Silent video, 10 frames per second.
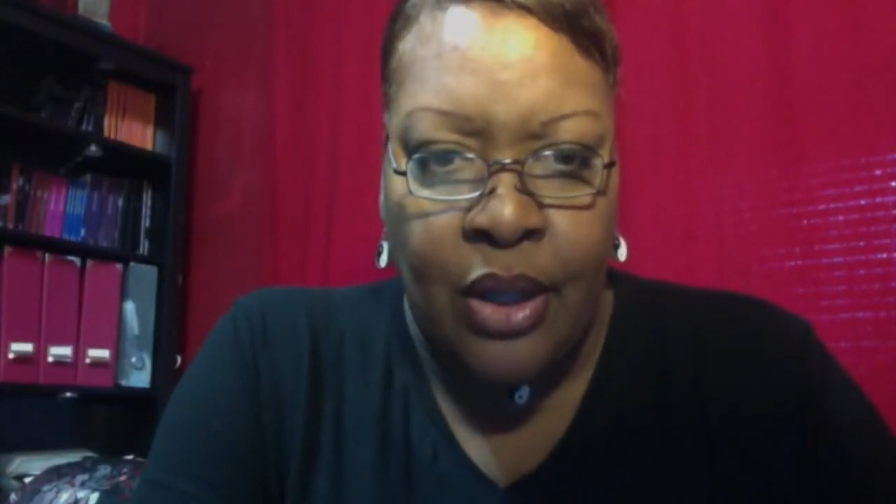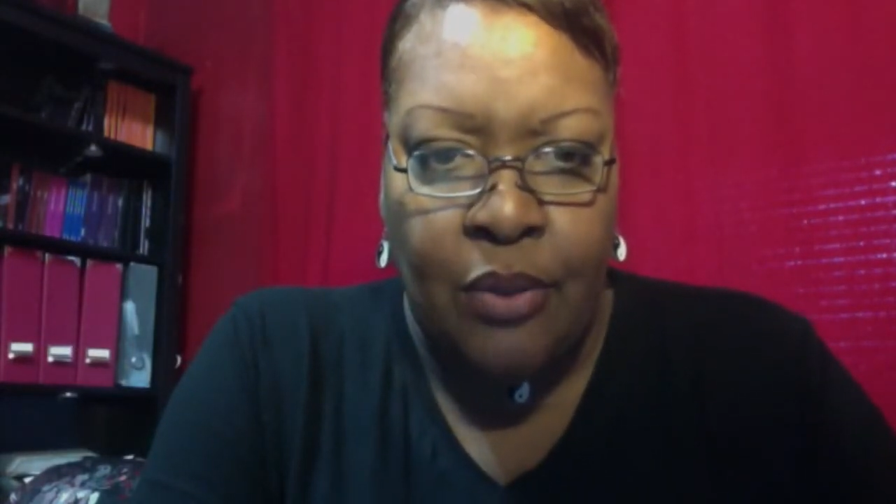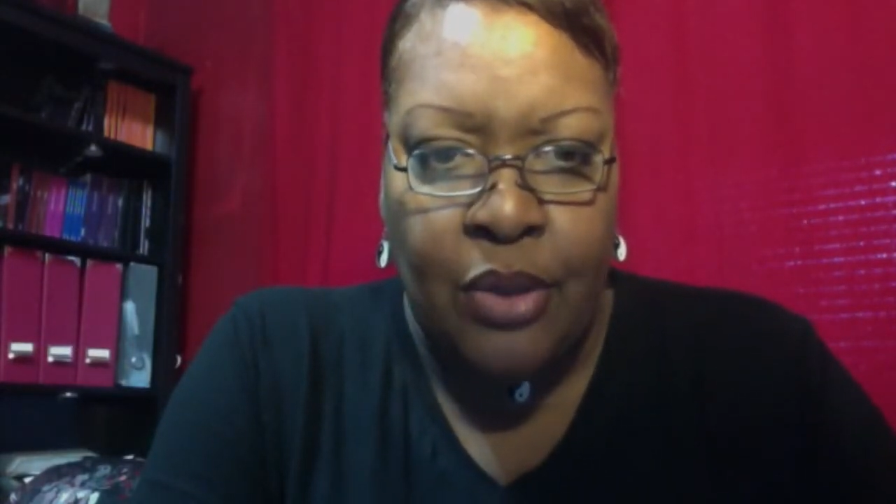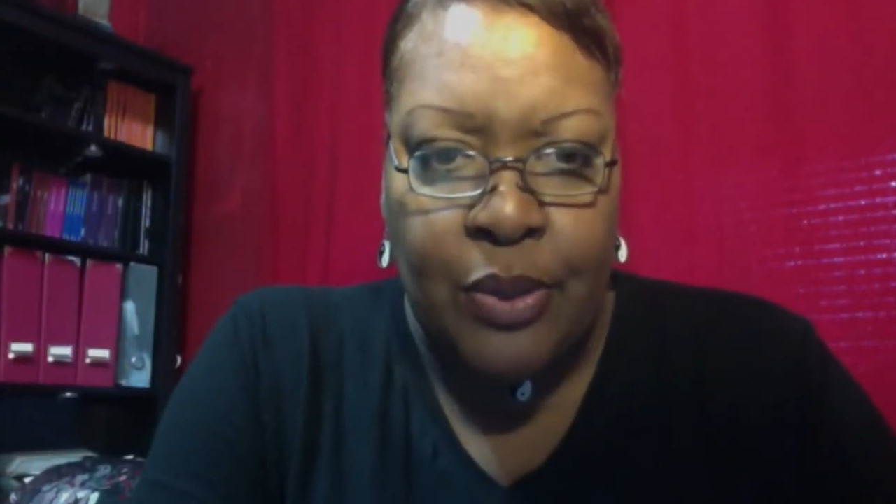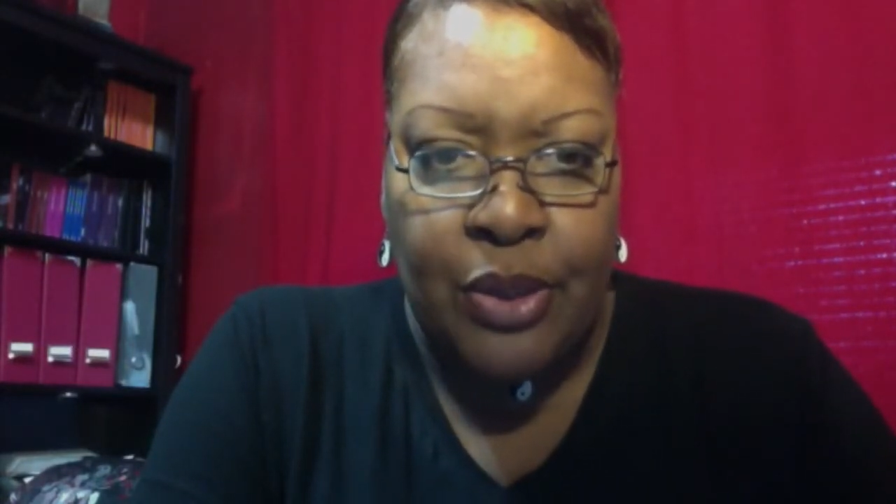
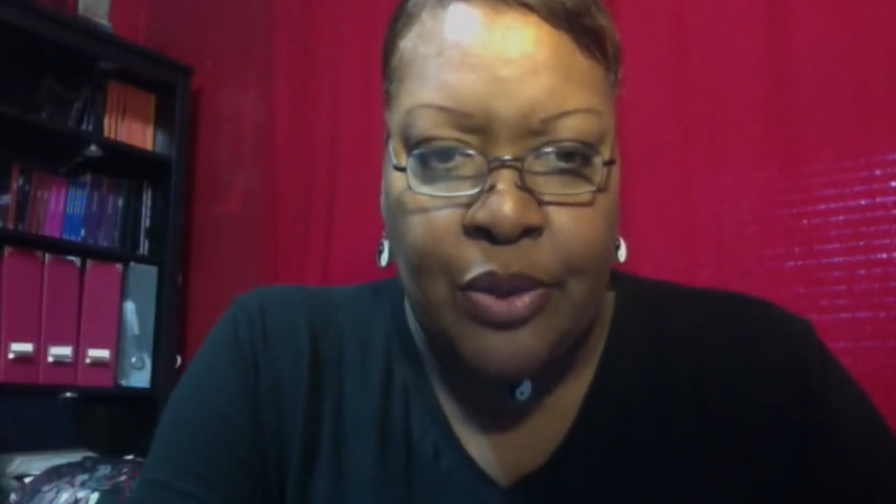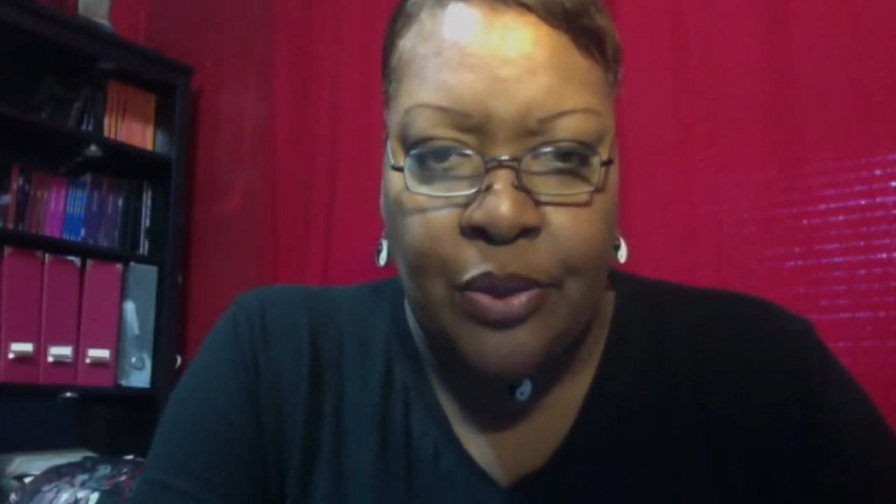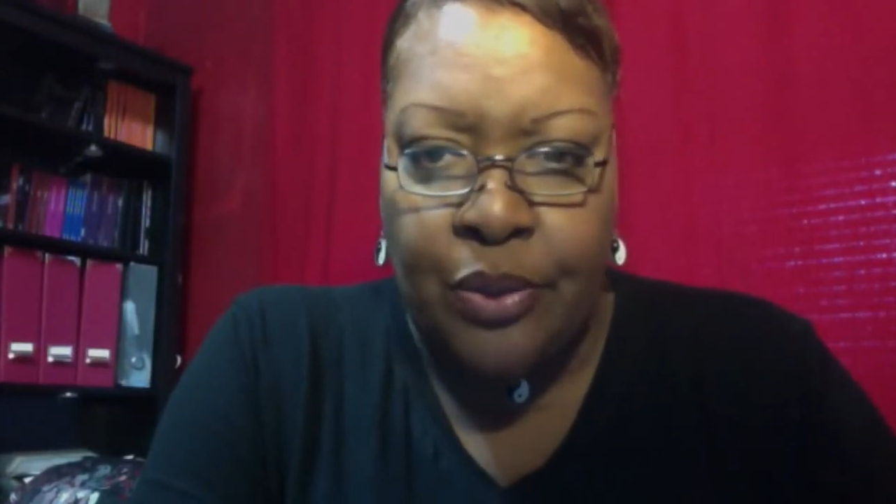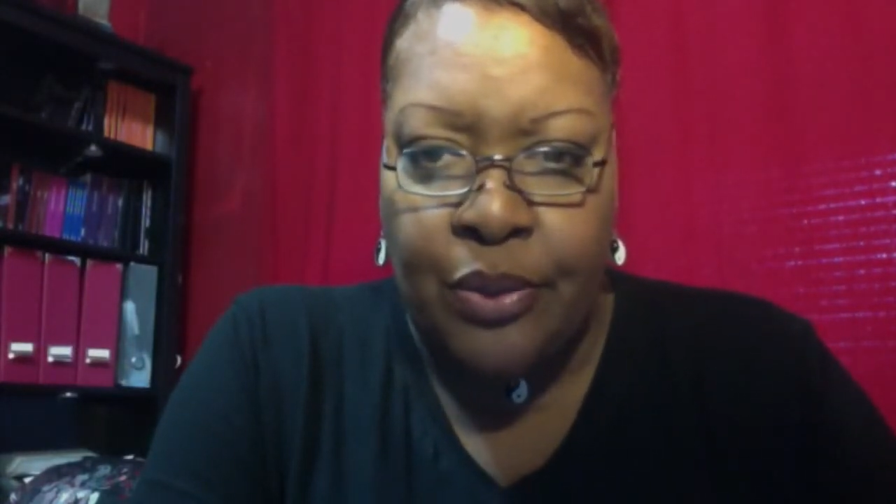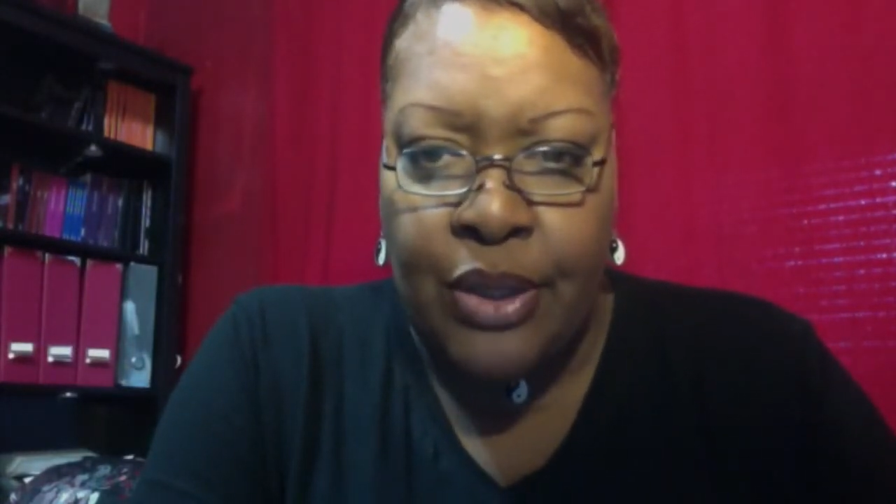which was
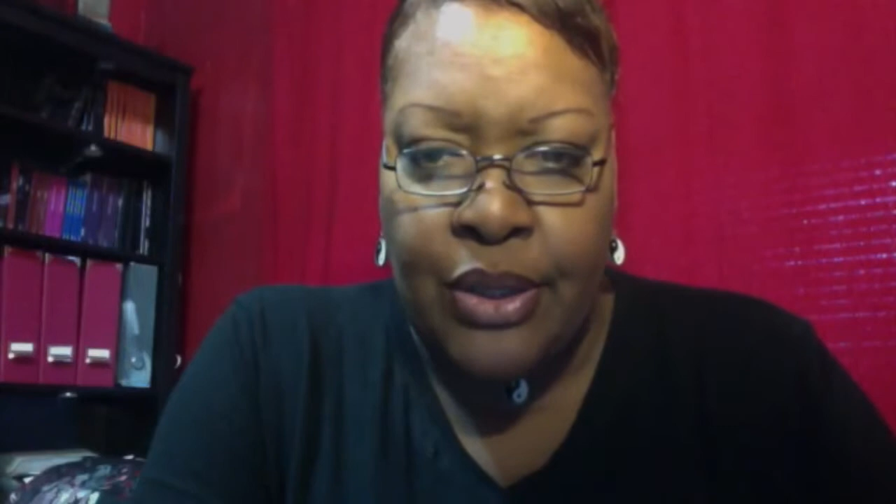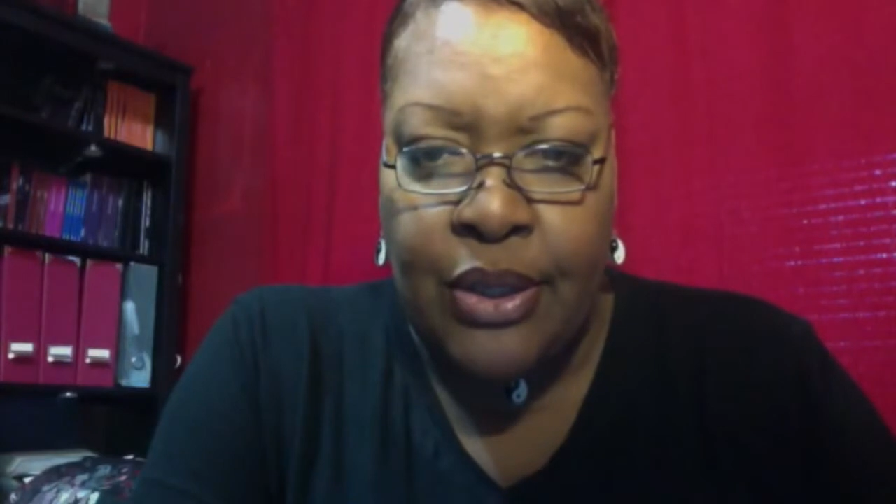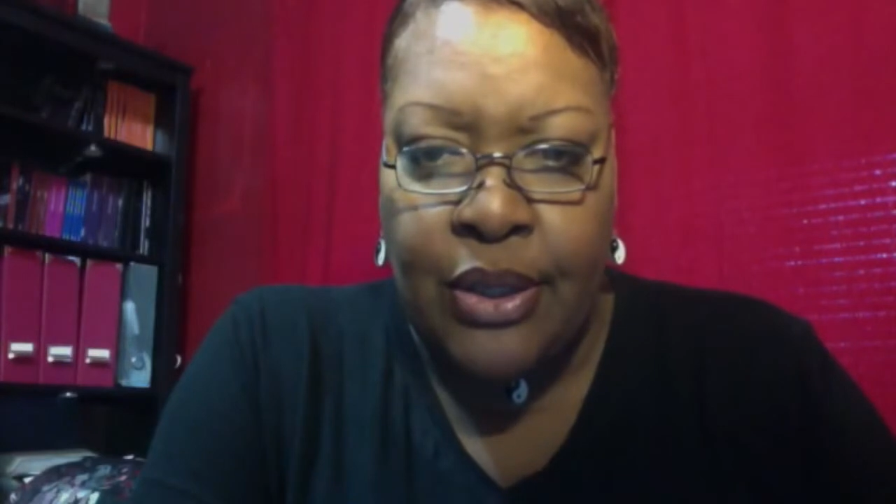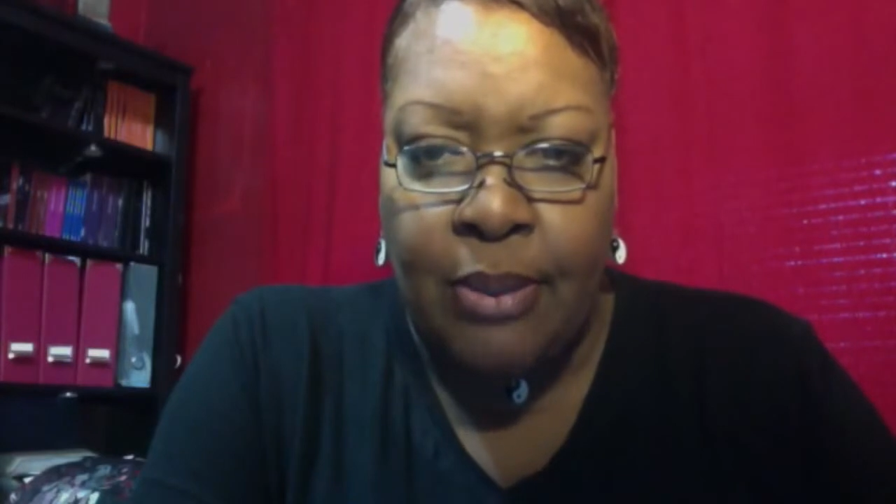screwed into the